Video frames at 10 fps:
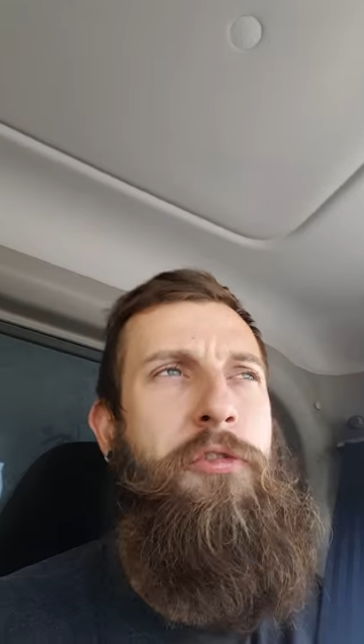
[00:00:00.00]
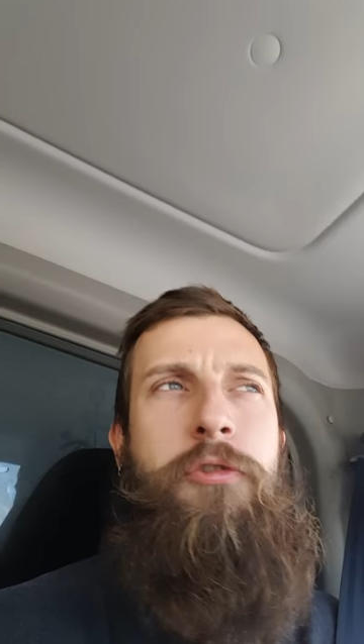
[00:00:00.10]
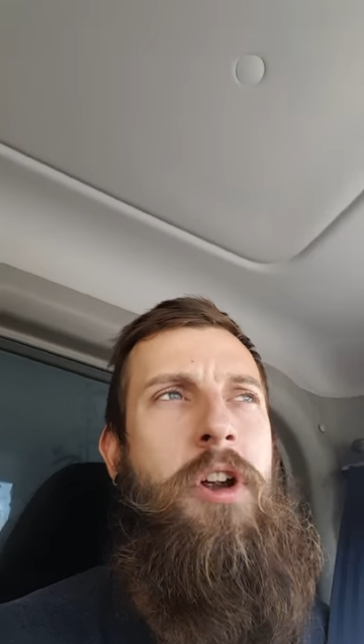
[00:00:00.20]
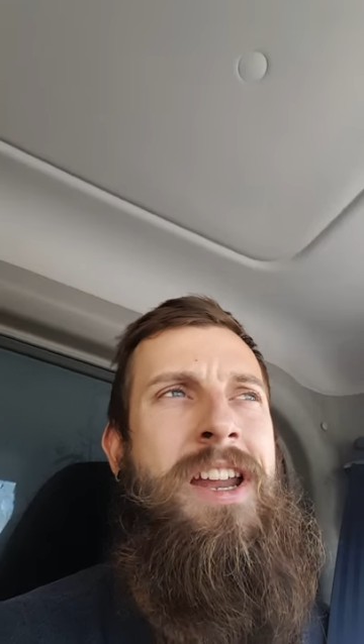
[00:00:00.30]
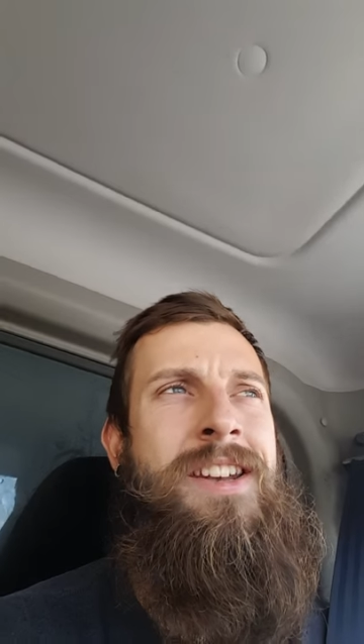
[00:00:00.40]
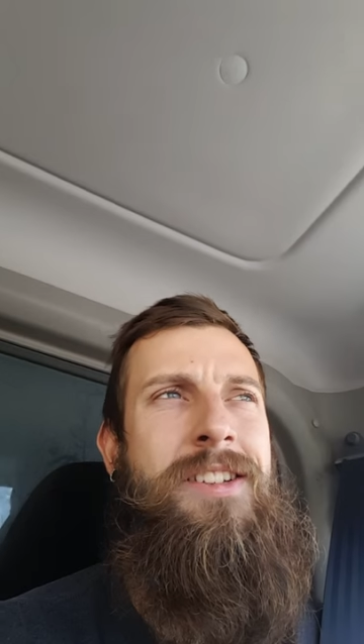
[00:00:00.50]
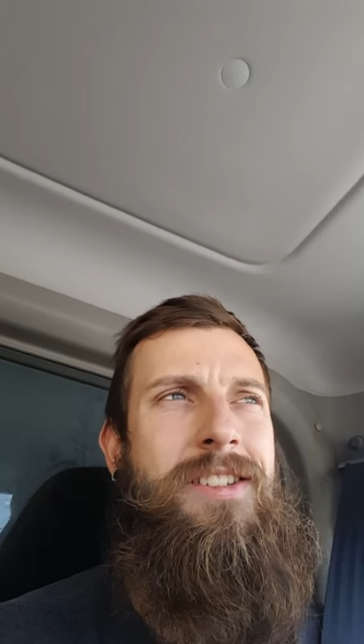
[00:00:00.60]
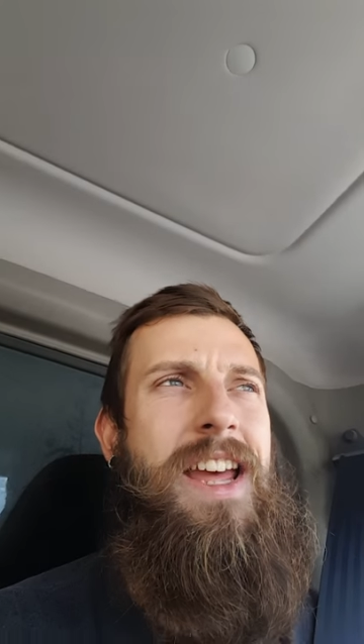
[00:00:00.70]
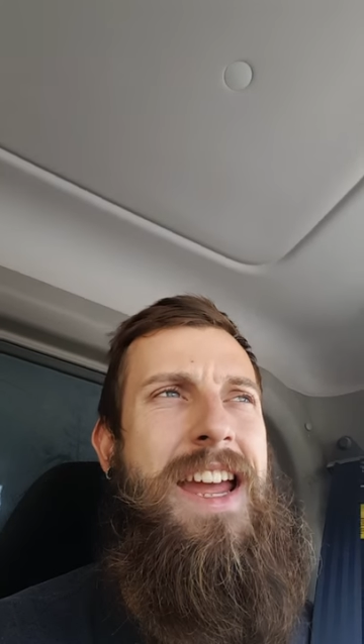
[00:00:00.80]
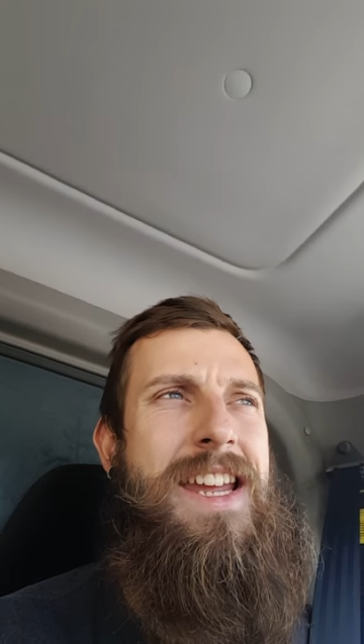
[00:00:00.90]

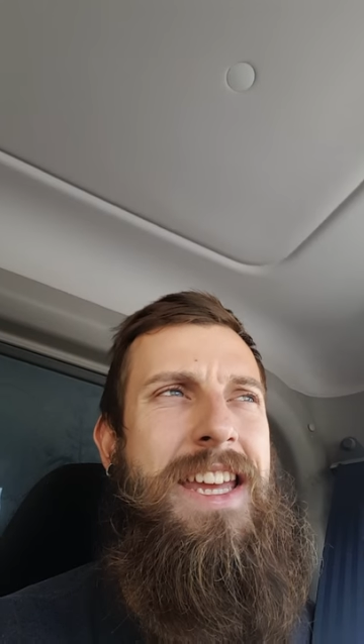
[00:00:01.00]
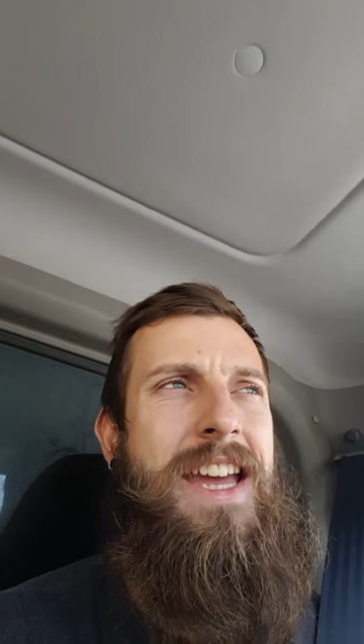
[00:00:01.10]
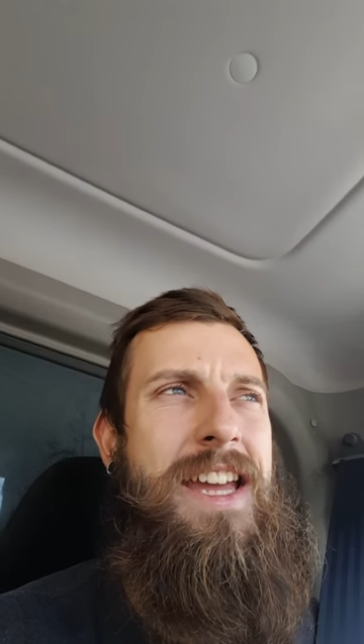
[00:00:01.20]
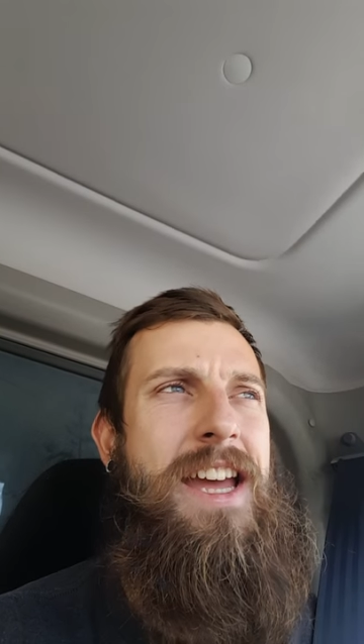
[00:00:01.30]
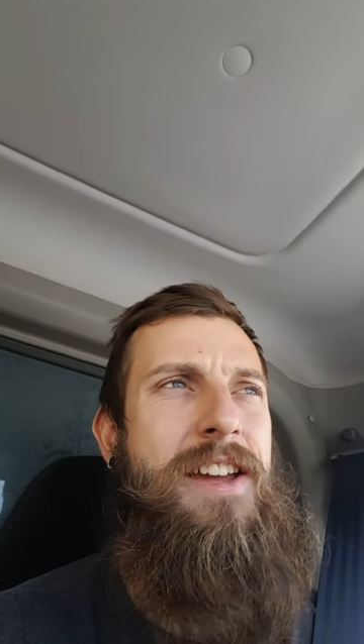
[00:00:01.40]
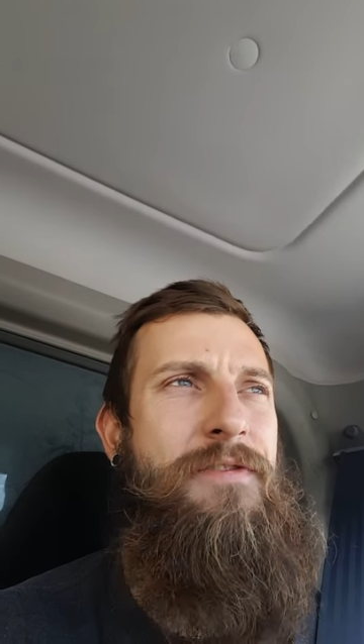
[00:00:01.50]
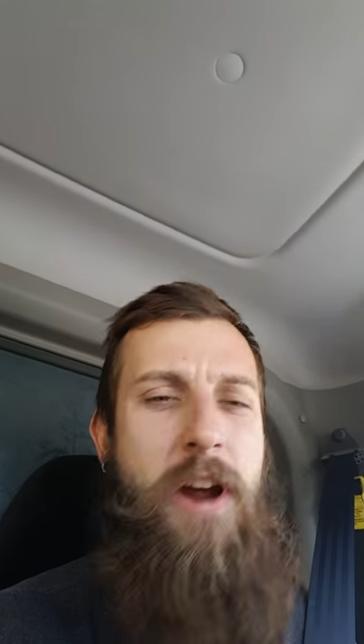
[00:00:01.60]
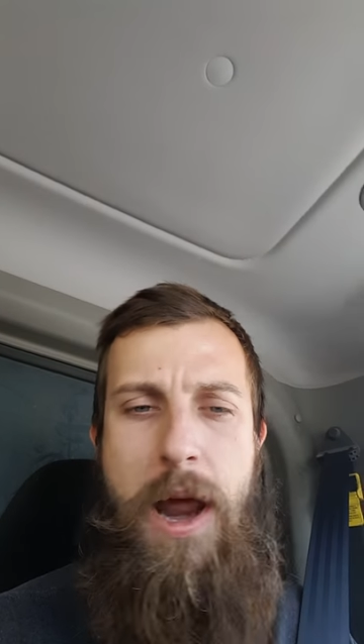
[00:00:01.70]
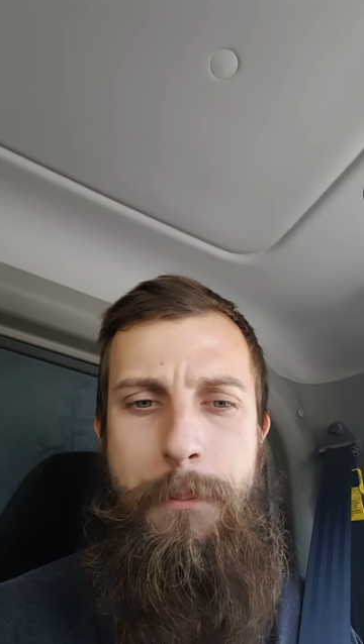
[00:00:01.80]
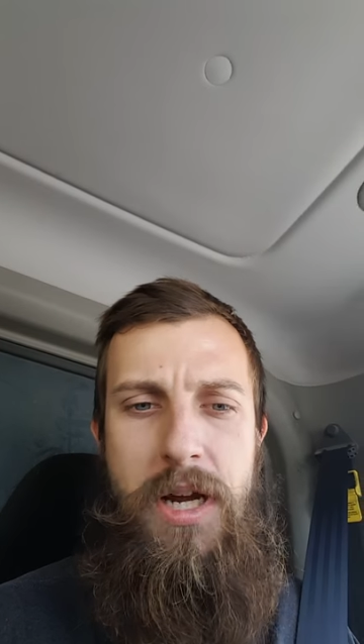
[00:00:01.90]
friend, aka
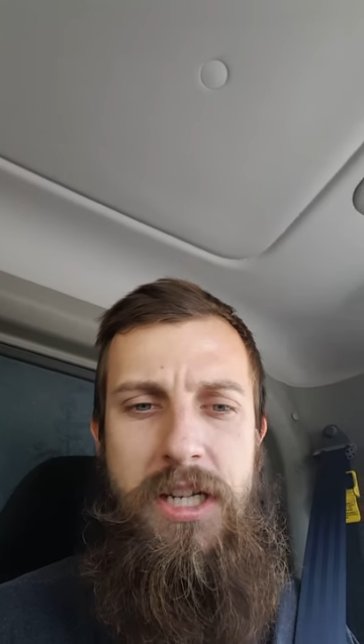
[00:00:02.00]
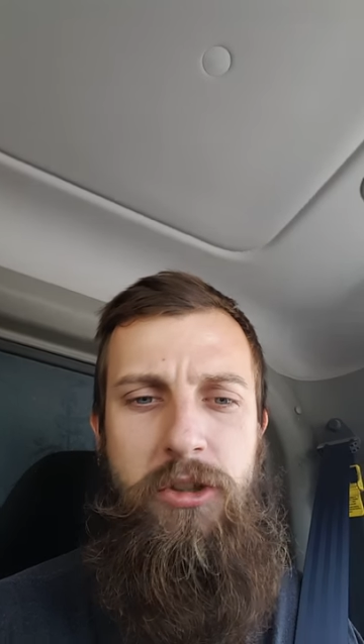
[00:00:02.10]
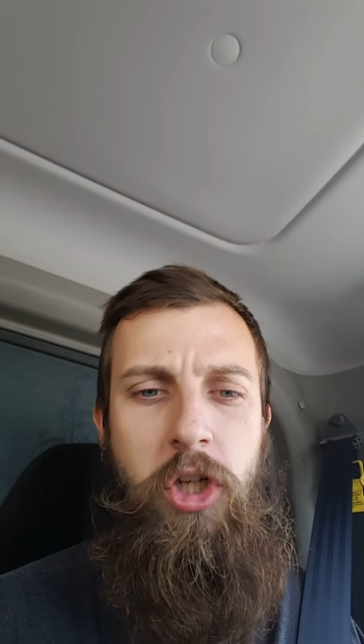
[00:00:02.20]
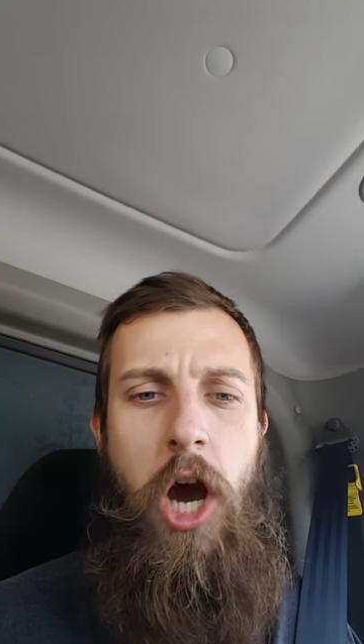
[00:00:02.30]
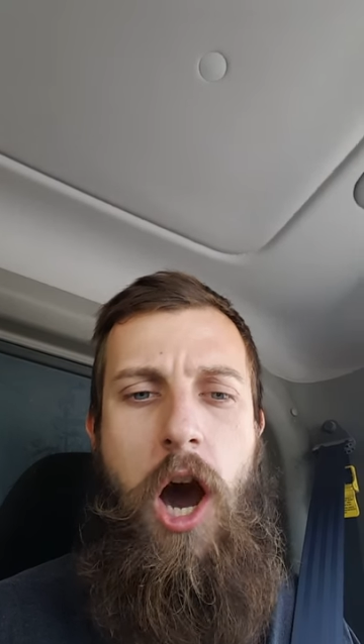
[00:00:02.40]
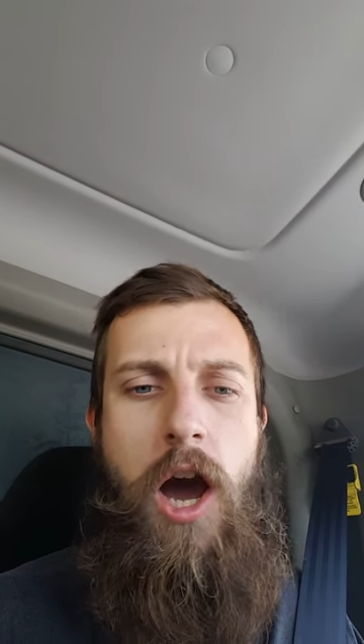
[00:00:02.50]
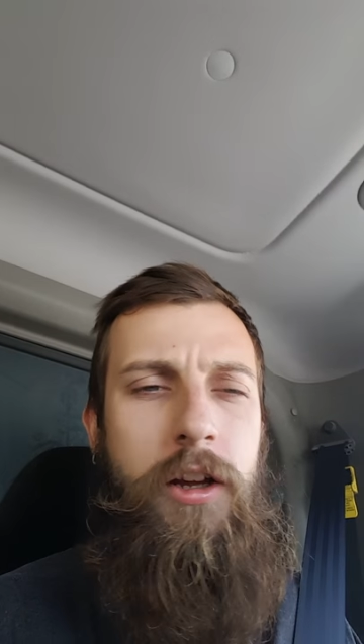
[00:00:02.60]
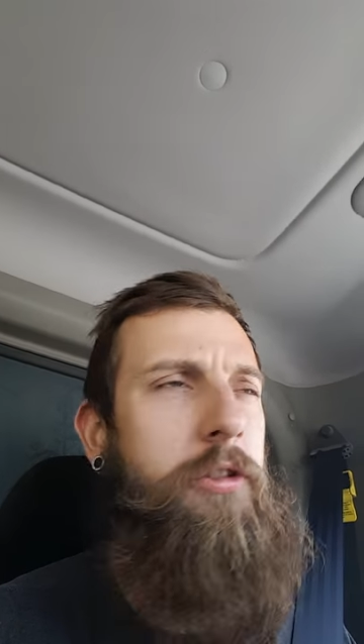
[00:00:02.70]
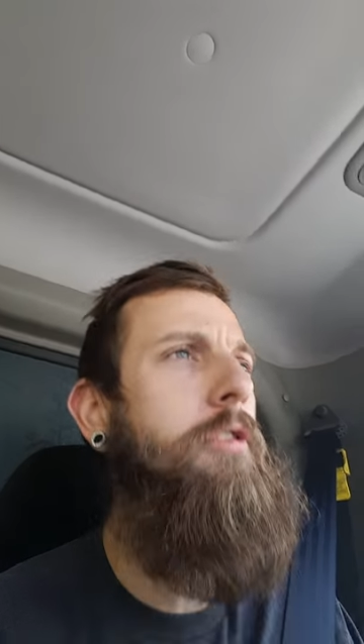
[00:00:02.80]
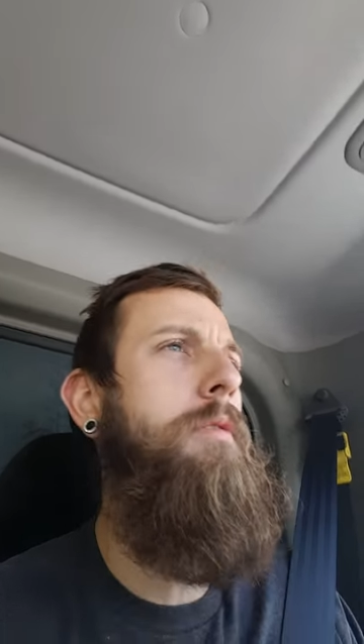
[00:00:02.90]
frat buddies'
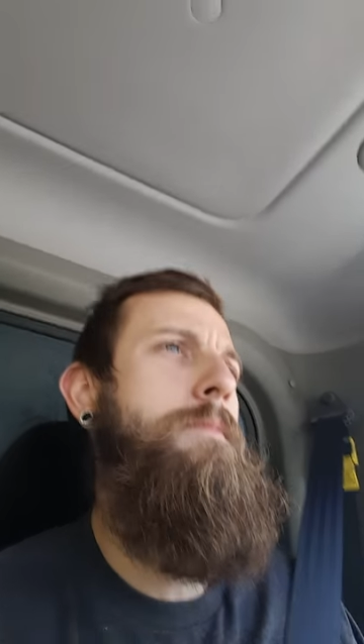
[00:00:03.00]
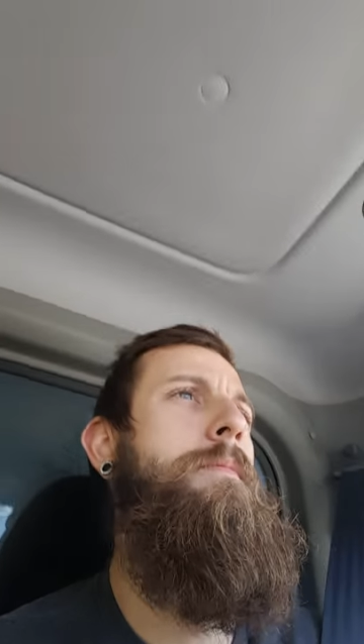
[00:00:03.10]
cocks